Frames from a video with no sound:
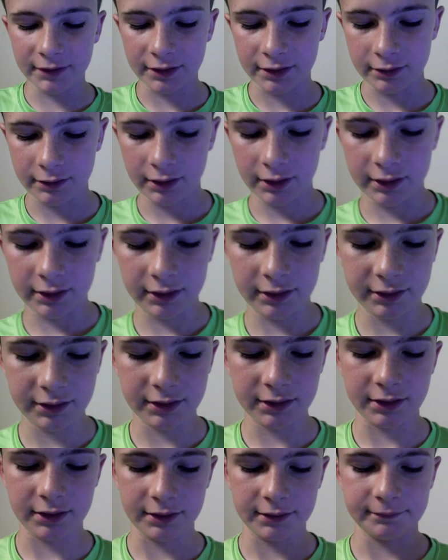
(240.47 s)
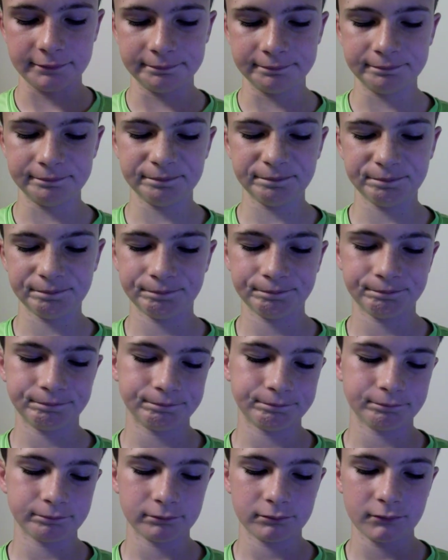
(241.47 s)
you know, and it's um, uh,
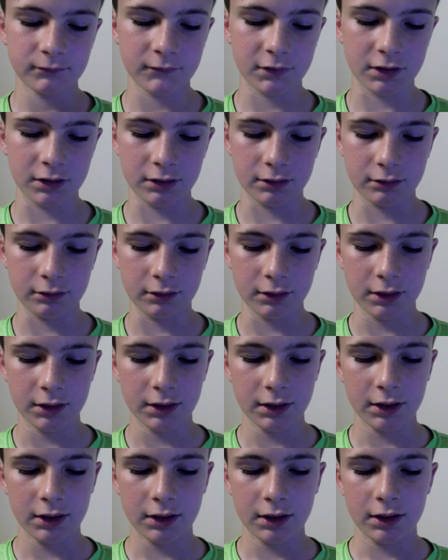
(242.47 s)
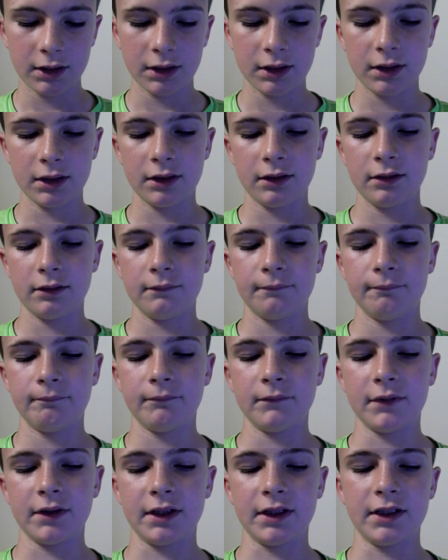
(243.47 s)
you know,
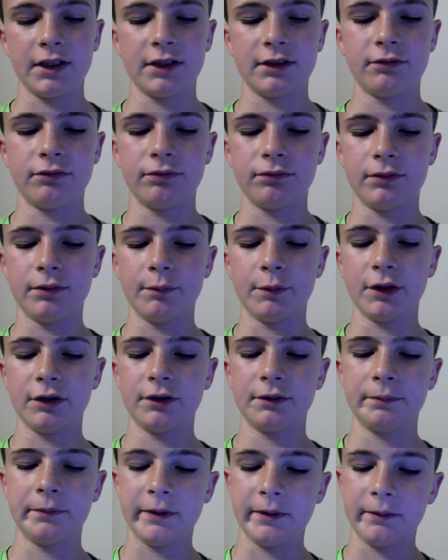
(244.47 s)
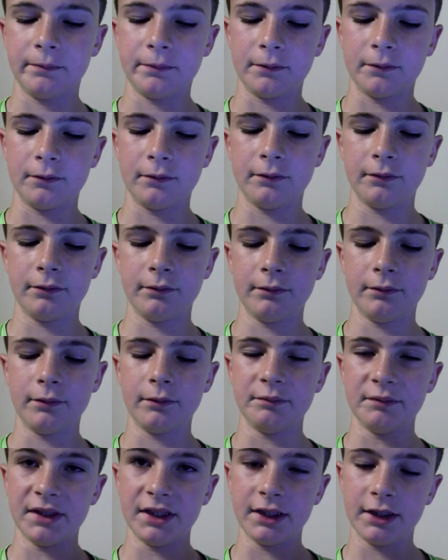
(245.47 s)
I guess for most
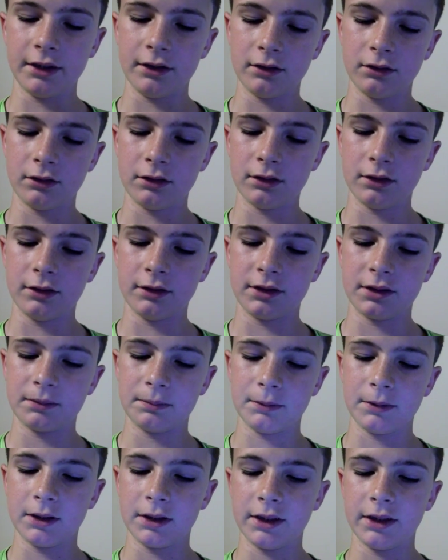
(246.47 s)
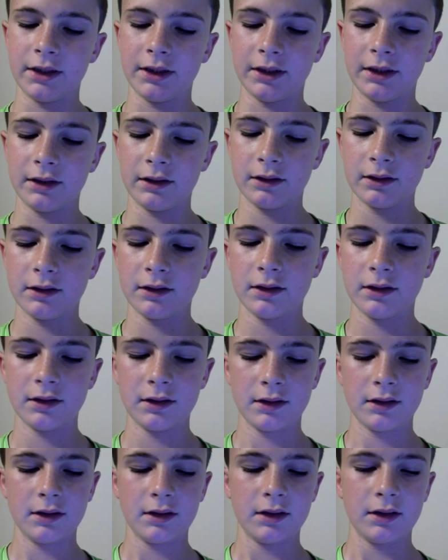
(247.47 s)
people a mediocre display.
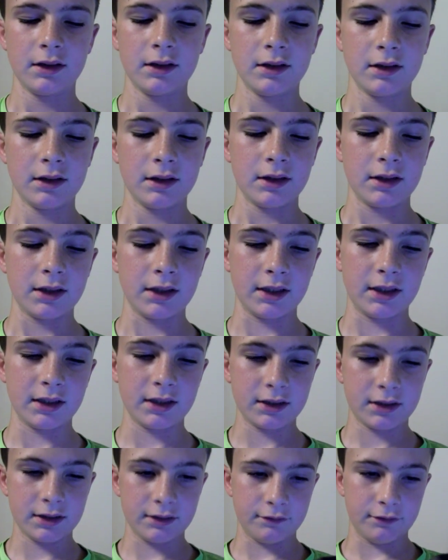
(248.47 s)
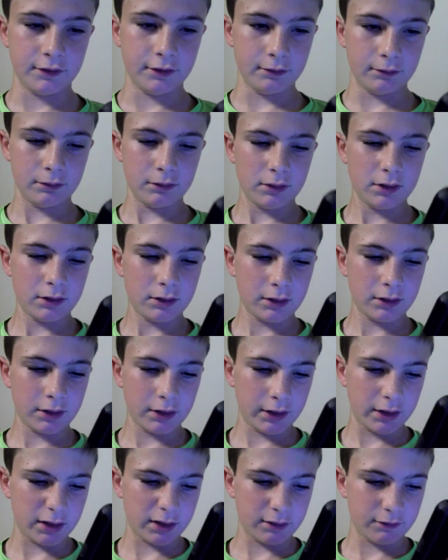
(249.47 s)
I guess if you
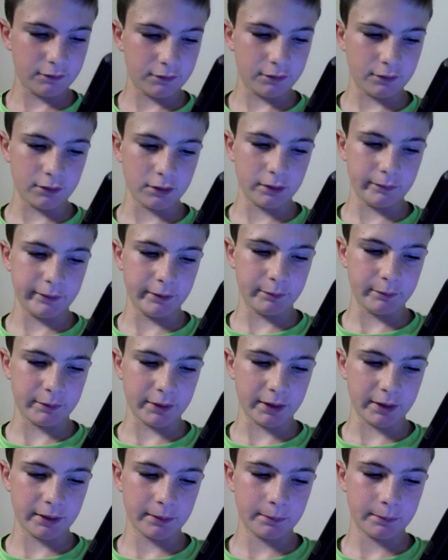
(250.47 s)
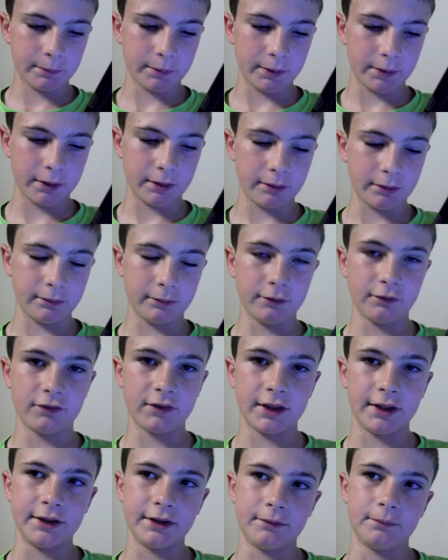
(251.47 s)
really hunt for them, you might be able to
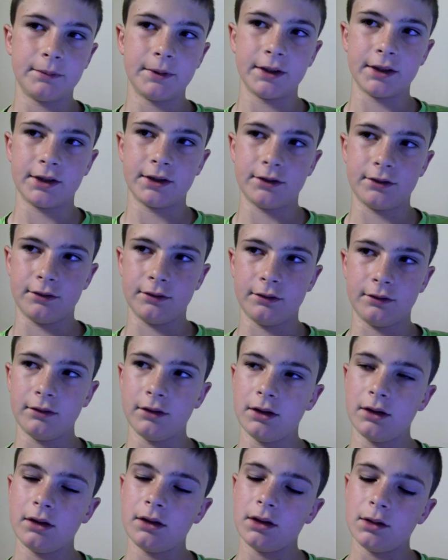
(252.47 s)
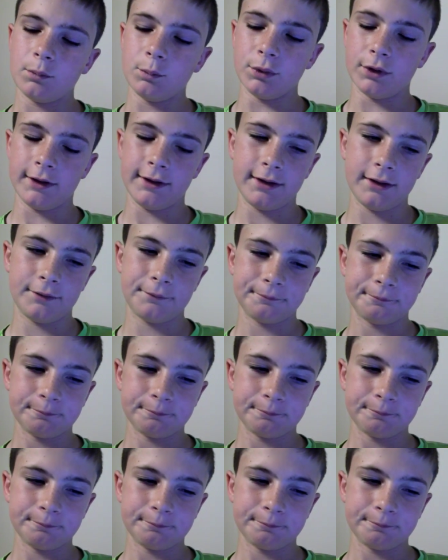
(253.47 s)
find a Pixel, but